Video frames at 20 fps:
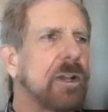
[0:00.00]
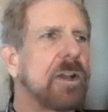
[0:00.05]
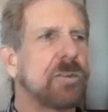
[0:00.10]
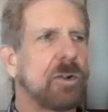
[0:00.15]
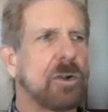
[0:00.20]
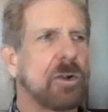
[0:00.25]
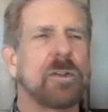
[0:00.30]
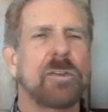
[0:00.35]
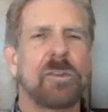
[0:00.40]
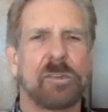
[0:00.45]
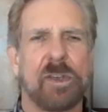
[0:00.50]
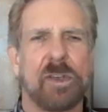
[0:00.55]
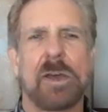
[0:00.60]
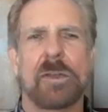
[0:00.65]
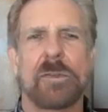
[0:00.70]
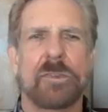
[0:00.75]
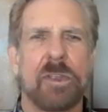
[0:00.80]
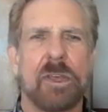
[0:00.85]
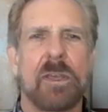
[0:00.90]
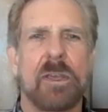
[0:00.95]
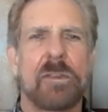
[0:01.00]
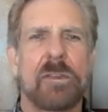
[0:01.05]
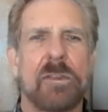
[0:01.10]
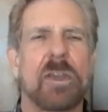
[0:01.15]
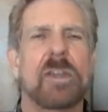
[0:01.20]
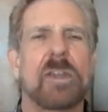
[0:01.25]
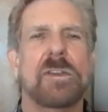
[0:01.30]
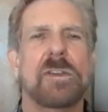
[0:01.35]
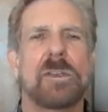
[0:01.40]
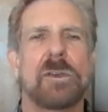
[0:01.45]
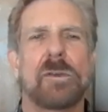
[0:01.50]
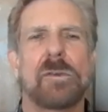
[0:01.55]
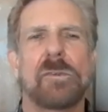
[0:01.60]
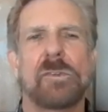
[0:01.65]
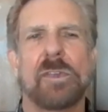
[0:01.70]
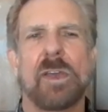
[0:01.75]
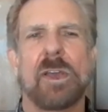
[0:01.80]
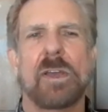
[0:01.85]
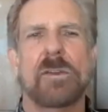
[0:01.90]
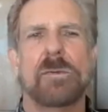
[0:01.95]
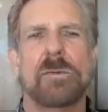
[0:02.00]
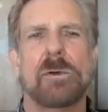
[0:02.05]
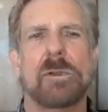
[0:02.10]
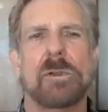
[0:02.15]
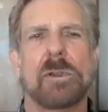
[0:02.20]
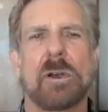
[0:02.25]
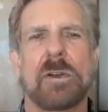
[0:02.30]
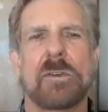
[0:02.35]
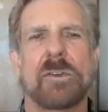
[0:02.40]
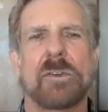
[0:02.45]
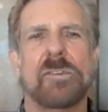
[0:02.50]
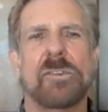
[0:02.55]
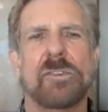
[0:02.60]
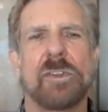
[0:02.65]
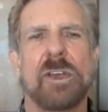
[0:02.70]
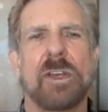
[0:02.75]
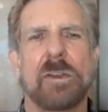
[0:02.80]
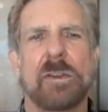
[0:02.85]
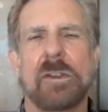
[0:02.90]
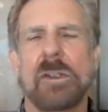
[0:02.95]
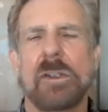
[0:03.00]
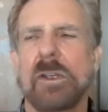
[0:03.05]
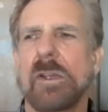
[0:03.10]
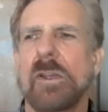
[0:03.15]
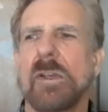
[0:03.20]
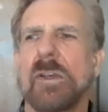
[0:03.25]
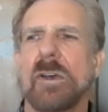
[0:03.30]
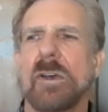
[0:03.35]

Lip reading: And it turns out they can use that to a large extent